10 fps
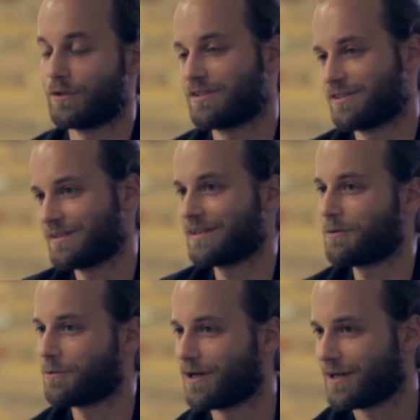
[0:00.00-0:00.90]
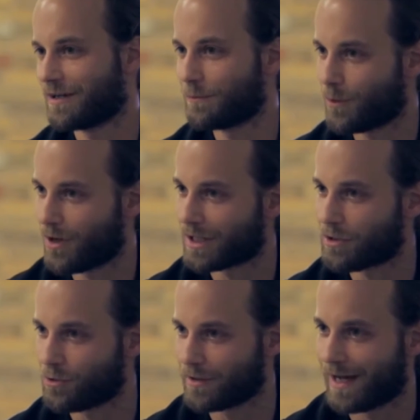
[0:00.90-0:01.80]
which, you know, what I
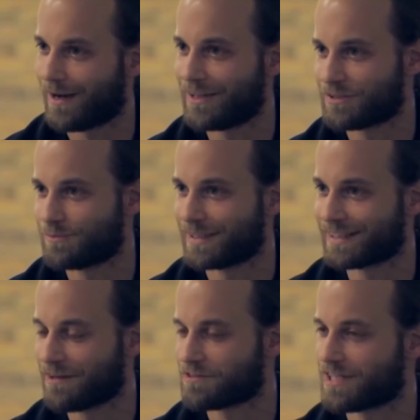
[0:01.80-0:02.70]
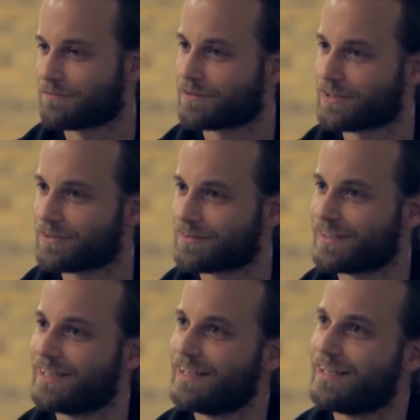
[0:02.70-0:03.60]
call that as being devil's advocate,
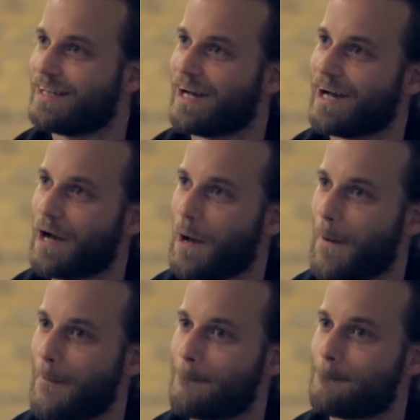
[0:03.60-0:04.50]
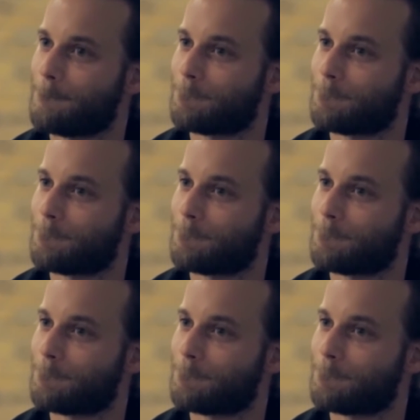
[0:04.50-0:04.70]
I